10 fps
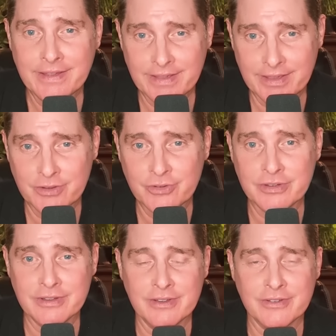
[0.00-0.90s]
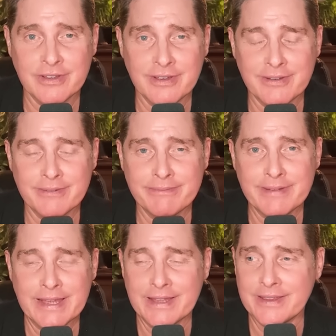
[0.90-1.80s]
is is a
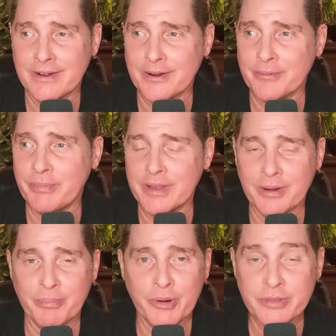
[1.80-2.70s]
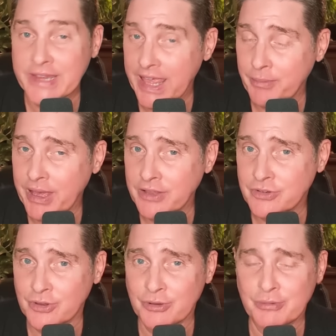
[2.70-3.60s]
uh, your your birth name, I
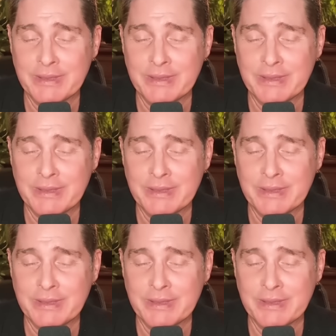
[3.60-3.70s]
assume.